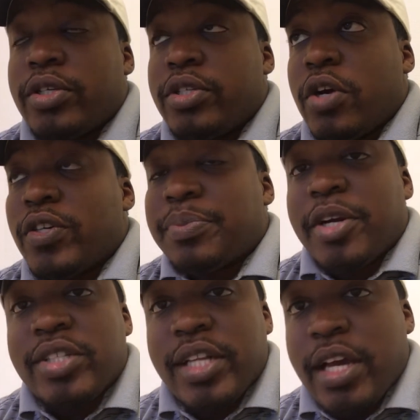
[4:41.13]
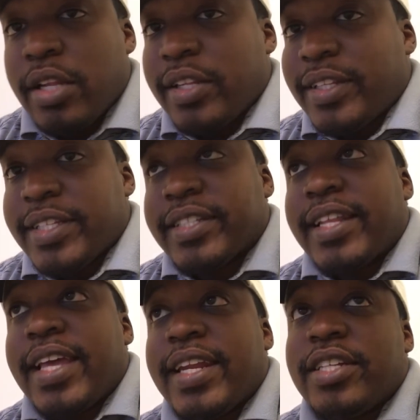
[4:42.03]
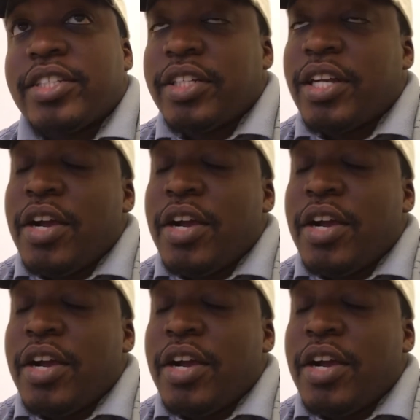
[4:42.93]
his personnel and things of that nature,